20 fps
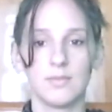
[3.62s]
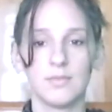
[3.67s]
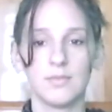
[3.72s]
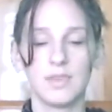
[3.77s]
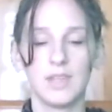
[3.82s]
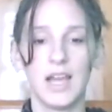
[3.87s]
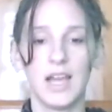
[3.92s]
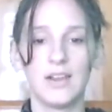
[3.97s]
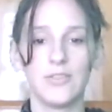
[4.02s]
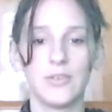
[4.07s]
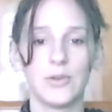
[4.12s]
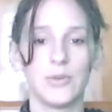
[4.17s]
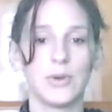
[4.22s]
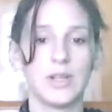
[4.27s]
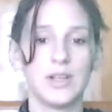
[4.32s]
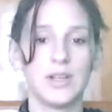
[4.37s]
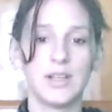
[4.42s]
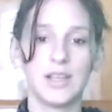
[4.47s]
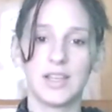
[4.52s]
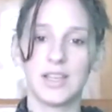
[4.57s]
Hi
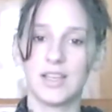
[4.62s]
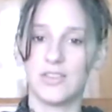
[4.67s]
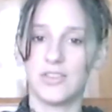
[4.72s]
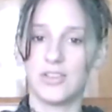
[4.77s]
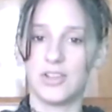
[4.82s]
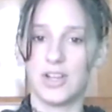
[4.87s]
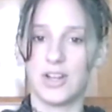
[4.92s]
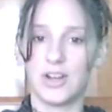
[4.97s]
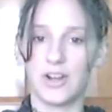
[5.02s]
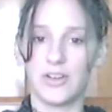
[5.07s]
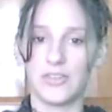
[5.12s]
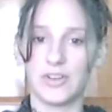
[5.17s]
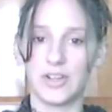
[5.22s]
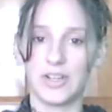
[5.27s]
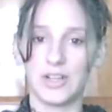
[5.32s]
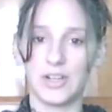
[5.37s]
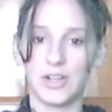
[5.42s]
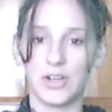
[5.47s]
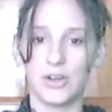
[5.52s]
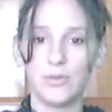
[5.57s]
everyone, in case you didn't
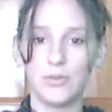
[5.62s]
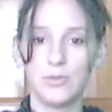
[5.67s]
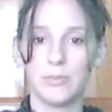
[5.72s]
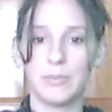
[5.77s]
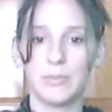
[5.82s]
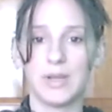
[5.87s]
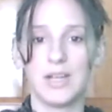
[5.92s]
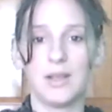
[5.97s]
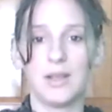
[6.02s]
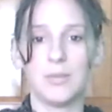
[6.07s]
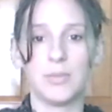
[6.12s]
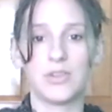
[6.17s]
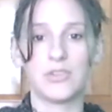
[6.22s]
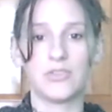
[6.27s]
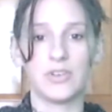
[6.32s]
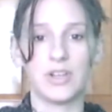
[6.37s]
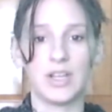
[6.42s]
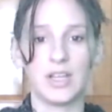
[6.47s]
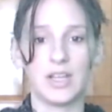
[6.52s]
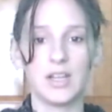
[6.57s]
already know, my name is
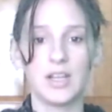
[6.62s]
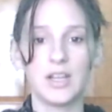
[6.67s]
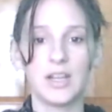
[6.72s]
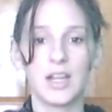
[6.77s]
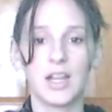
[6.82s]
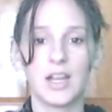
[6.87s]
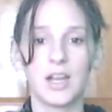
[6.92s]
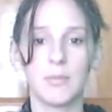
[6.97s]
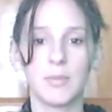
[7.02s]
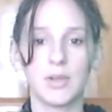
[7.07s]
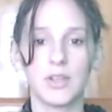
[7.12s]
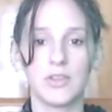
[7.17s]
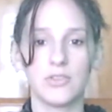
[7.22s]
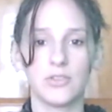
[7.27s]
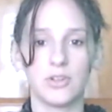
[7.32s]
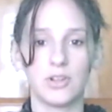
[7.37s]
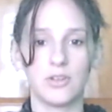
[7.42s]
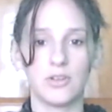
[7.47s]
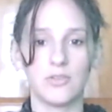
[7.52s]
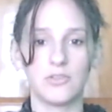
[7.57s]
Rhiannon and I'm a
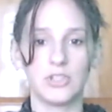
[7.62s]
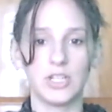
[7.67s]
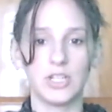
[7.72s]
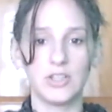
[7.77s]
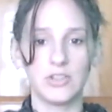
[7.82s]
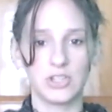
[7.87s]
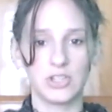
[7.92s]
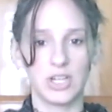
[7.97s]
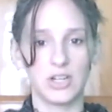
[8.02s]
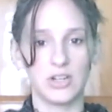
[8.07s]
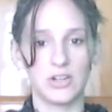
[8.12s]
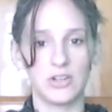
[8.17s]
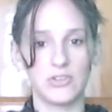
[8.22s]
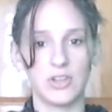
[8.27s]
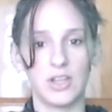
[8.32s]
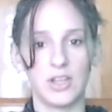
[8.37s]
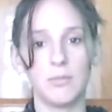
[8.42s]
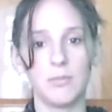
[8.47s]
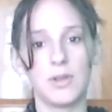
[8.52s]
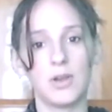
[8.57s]
student of Jake Steiner's
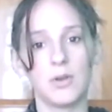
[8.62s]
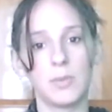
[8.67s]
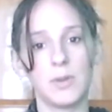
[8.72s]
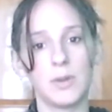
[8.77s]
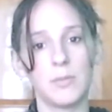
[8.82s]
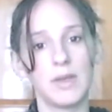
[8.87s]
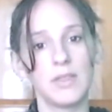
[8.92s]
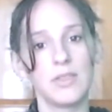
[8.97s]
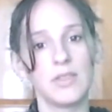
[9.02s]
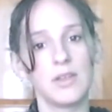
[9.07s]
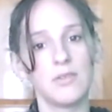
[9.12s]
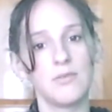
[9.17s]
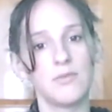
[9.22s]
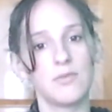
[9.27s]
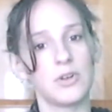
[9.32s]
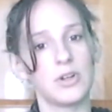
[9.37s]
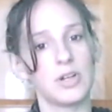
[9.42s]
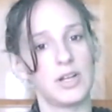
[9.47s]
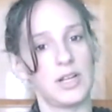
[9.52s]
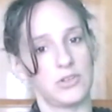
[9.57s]
Myopia Method
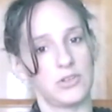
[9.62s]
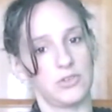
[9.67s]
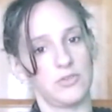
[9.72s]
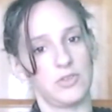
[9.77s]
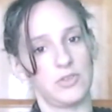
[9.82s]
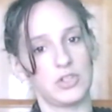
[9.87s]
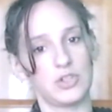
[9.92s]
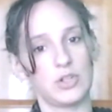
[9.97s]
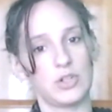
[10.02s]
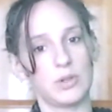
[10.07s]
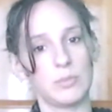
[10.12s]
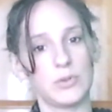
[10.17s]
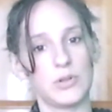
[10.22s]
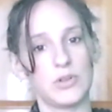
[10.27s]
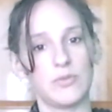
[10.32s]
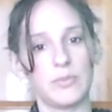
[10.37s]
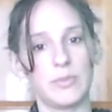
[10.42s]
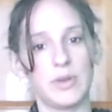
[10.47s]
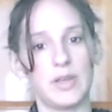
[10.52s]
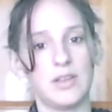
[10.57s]
for Natural Vision
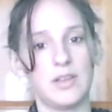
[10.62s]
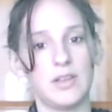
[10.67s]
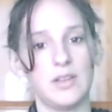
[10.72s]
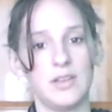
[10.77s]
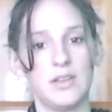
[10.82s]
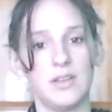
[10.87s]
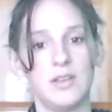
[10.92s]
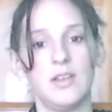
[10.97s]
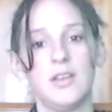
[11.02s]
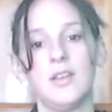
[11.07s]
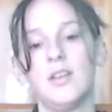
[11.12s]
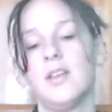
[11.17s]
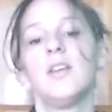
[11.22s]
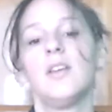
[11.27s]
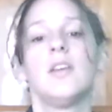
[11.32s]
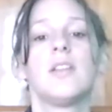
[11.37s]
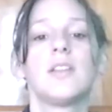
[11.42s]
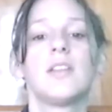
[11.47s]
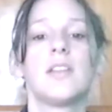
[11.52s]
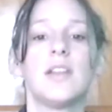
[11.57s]
Improvement.
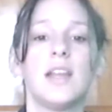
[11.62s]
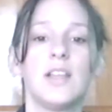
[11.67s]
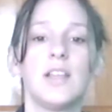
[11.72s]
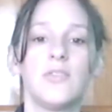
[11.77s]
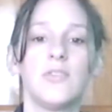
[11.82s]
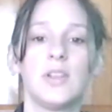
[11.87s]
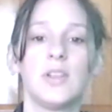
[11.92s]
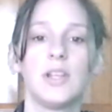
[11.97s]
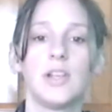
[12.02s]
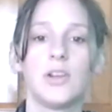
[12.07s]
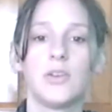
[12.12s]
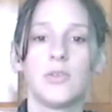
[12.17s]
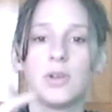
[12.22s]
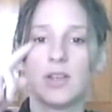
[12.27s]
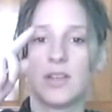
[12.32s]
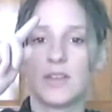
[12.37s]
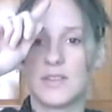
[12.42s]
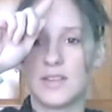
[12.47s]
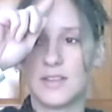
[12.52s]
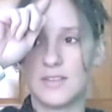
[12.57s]
Today's video
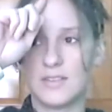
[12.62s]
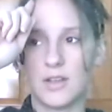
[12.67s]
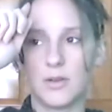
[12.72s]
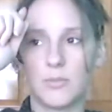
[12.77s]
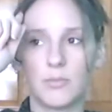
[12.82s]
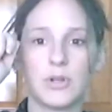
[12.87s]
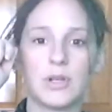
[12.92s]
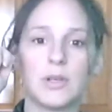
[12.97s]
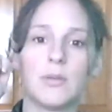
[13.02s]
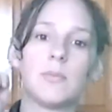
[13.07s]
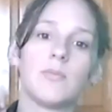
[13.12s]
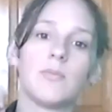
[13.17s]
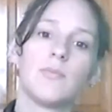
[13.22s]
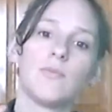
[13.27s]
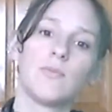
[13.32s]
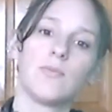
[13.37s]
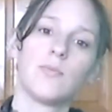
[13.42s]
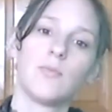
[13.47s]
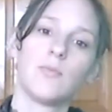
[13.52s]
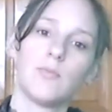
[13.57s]
is a summary
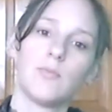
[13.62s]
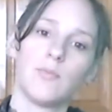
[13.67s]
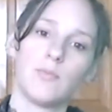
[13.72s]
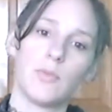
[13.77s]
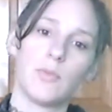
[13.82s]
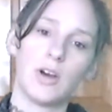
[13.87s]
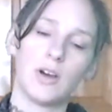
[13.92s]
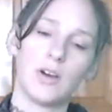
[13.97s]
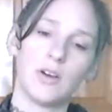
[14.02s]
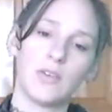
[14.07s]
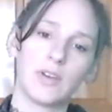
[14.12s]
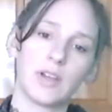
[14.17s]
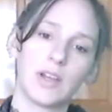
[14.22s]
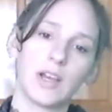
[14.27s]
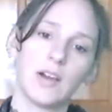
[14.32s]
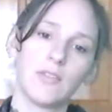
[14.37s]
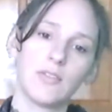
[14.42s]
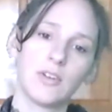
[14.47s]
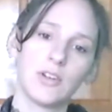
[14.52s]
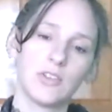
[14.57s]
of a
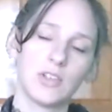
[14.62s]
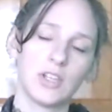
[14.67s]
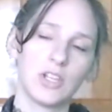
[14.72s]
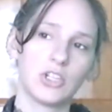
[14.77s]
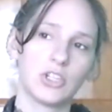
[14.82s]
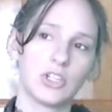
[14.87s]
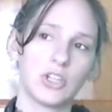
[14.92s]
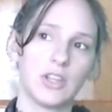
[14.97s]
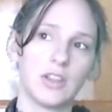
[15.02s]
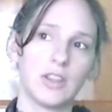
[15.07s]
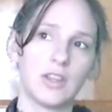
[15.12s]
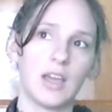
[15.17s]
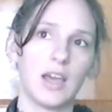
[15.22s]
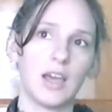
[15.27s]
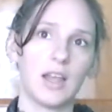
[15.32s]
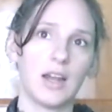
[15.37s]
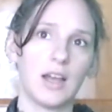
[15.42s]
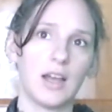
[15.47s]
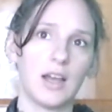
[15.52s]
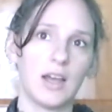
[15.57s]
conversation
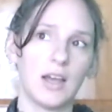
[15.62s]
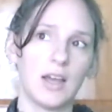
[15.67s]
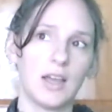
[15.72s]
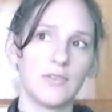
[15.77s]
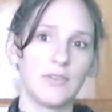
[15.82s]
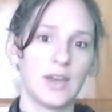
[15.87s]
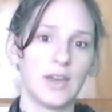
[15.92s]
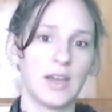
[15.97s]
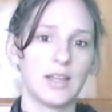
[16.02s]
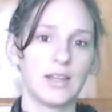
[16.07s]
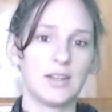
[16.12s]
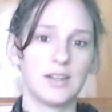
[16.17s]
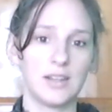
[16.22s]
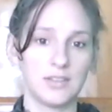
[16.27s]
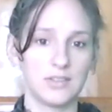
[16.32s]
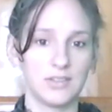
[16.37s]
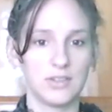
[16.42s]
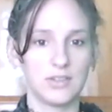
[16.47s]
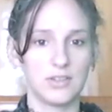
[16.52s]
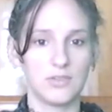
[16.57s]
that I've had
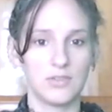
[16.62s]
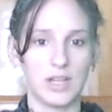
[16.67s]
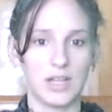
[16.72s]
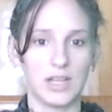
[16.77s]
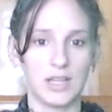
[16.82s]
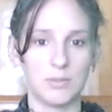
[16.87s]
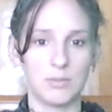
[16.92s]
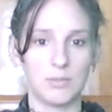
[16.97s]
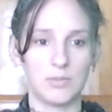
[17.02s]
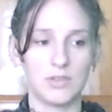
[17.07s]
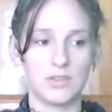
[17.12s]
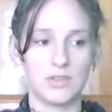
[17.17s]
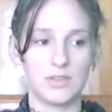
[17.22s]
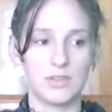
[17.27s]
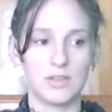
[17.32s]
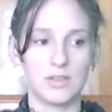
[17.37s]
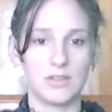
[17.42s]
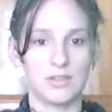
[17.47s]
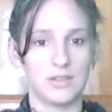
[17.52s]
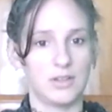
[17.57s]
dozens of times
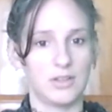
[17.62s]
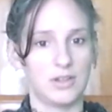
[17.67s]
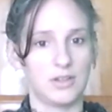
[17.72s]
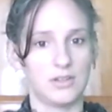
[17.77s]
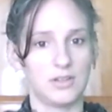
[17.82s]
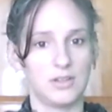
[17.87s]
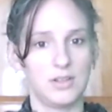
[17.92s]
this year.